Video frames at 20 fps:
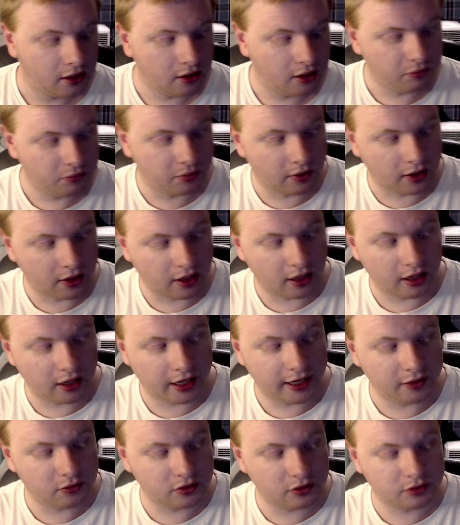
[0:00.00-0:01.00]
But he
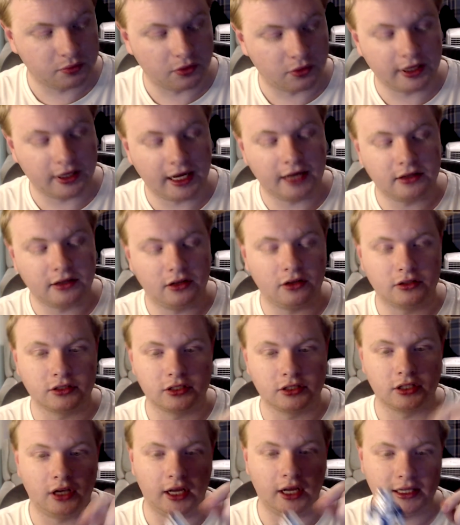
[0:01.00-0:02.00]
was brought out
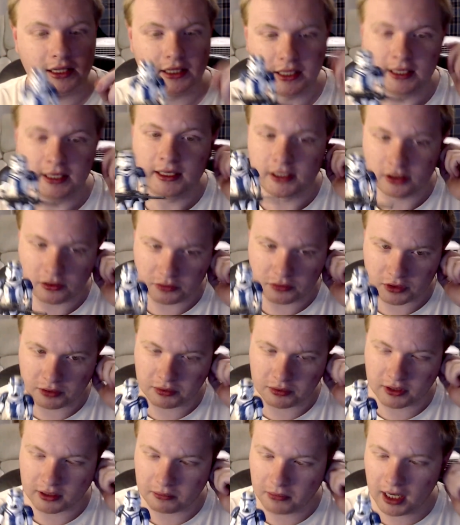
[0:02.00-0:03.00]
alongside the Stormtrooper
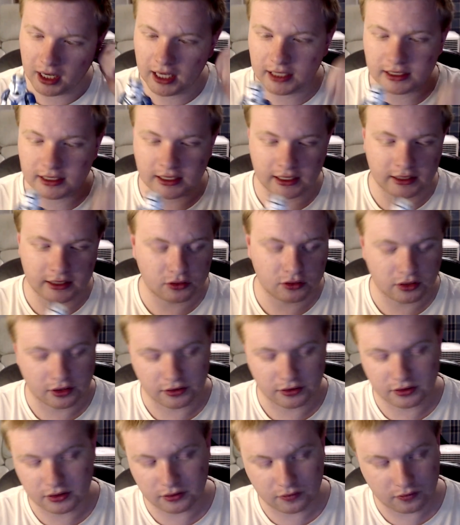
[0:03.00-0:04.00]
Commander and was
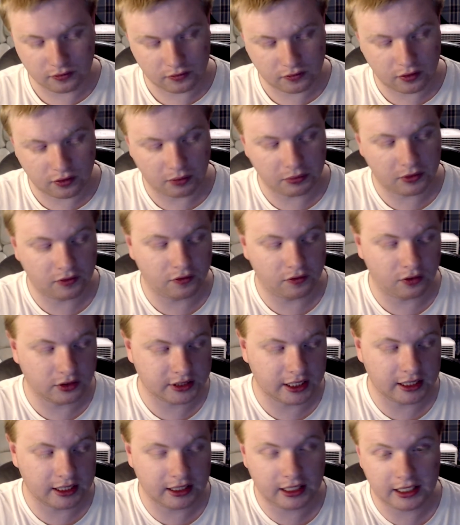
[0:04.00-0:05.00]
also from the Force
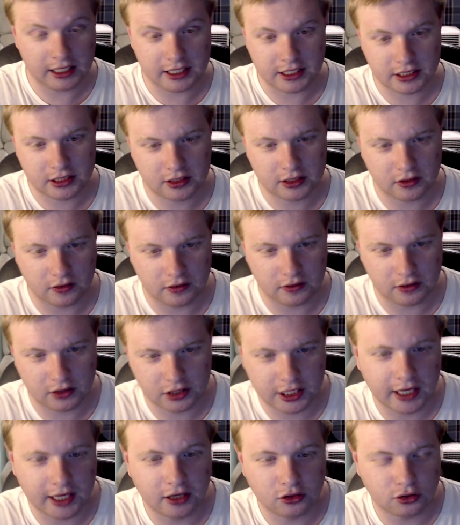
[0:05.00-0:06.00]
Unleashed, so the
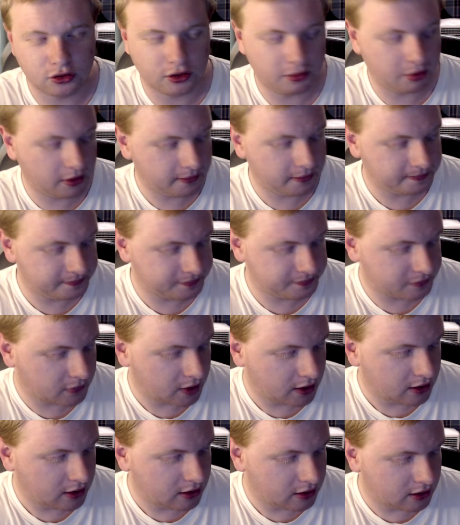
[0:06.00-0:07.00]
Shadow Trooper.
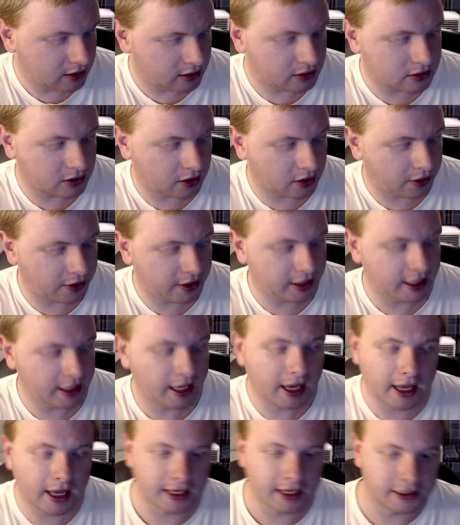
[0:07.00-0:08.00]
So
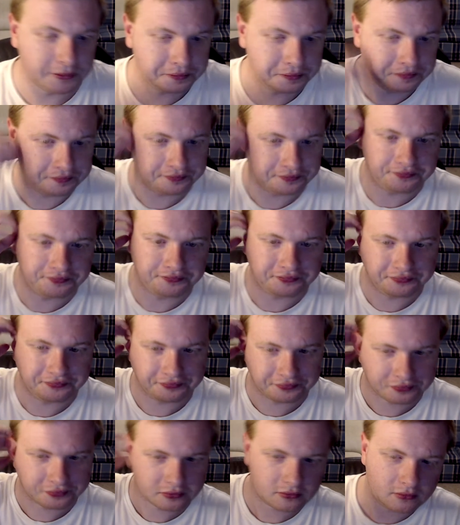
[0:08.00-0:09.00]
yeah,
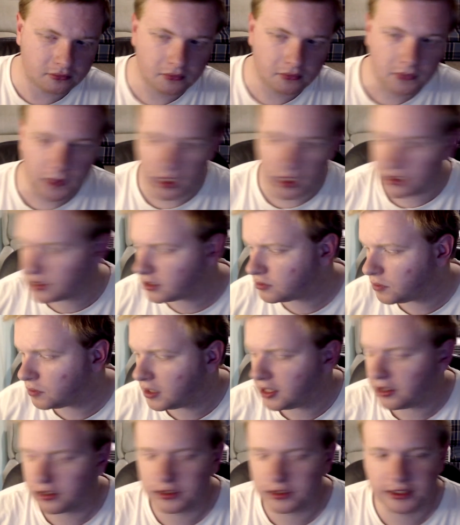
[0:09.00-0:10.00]
it's just one of
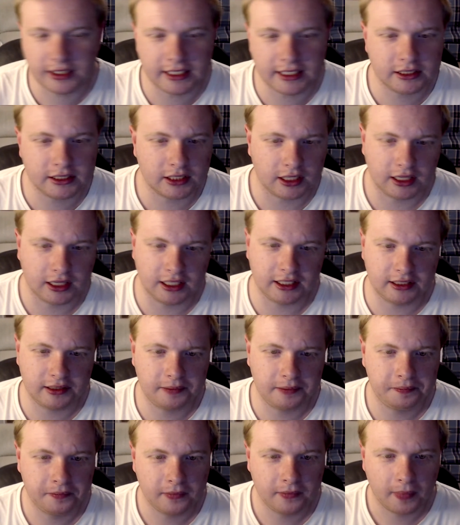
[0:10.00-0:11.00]
those things I think
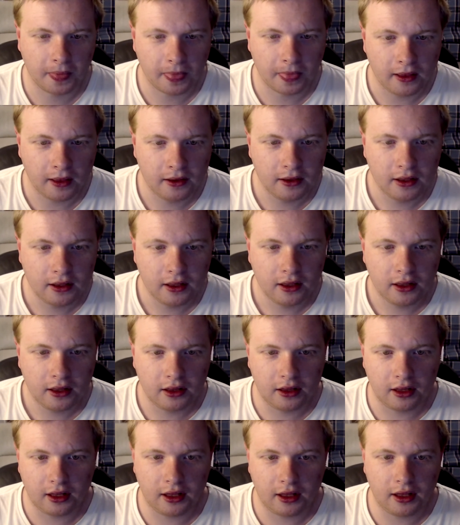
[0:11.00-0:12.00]

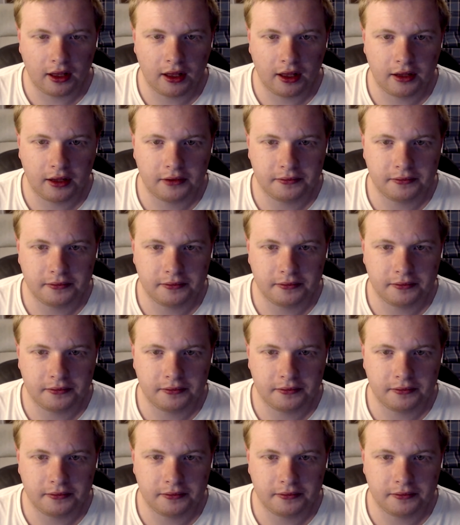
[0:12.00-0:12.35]
that